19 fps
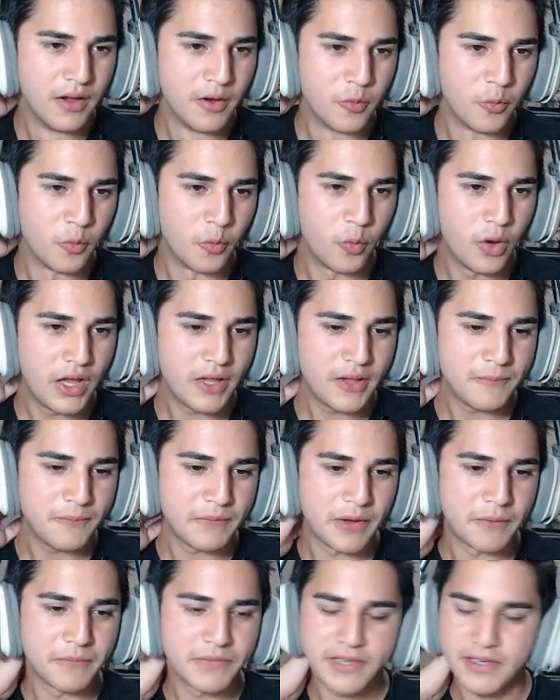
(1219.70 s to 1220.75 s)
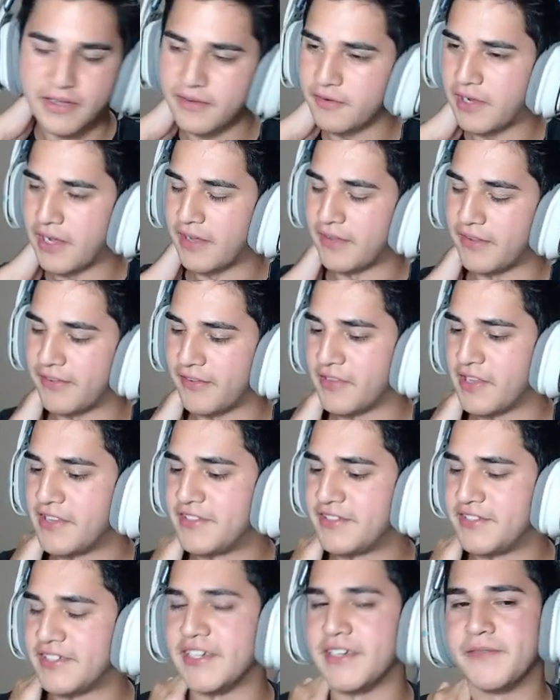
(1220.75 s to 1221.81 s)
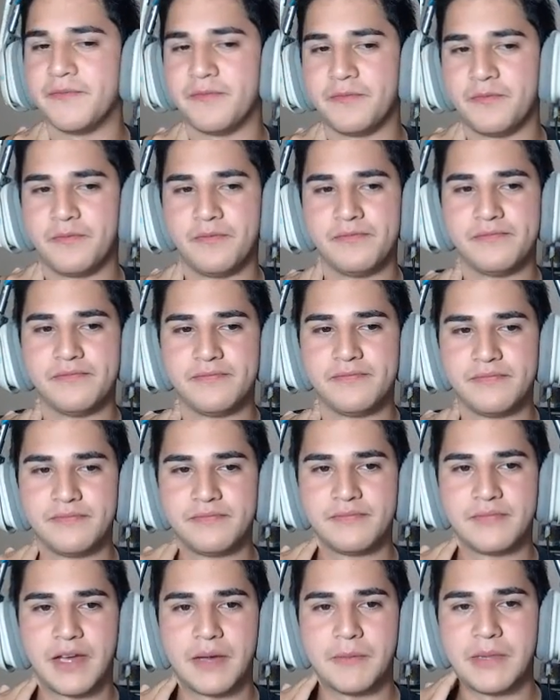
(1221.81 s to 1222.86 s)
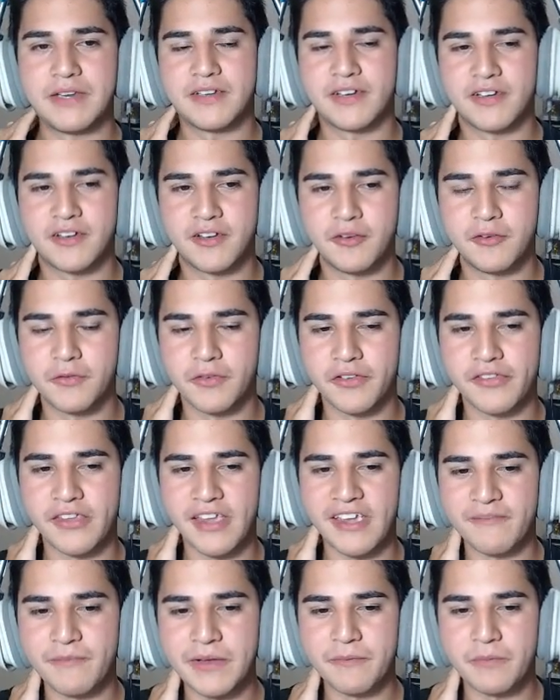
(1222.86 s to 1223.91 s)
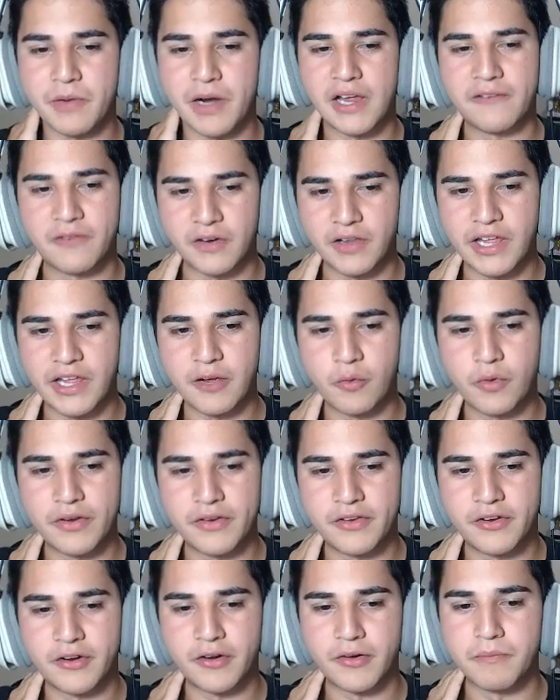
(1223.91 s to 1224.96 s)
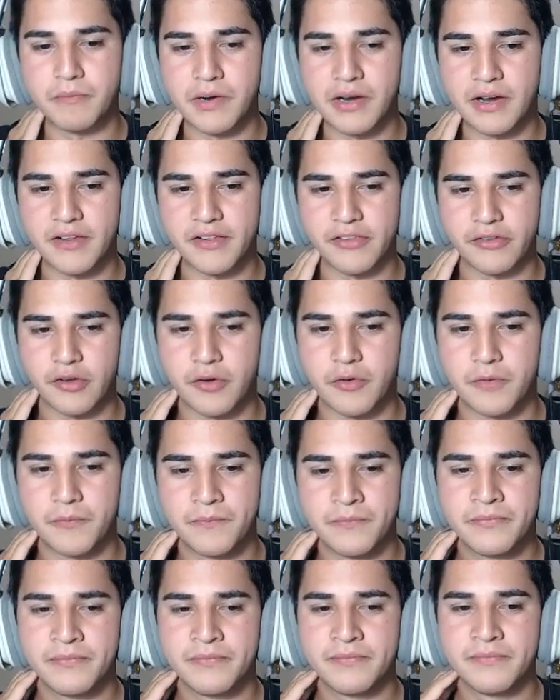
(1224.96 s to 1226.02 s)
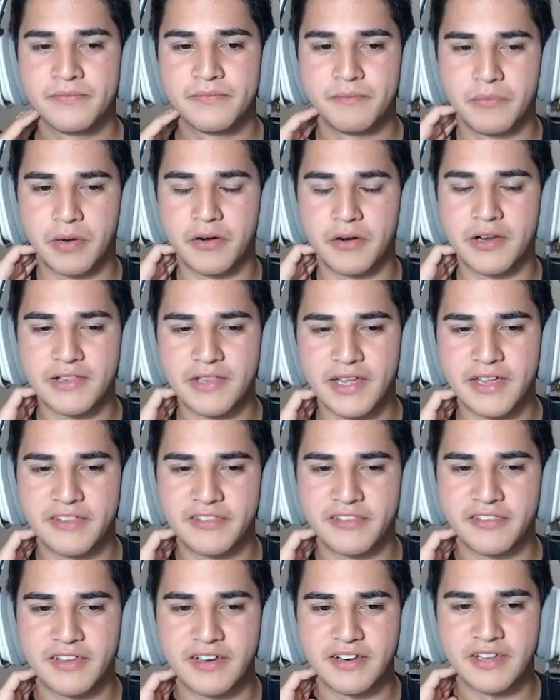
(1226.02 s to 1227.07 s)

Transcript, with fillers: Well, I'm telling. Okay, so let's see. I mean, Cocoon will save me probably for like one turn, but also Burning Lands is gonna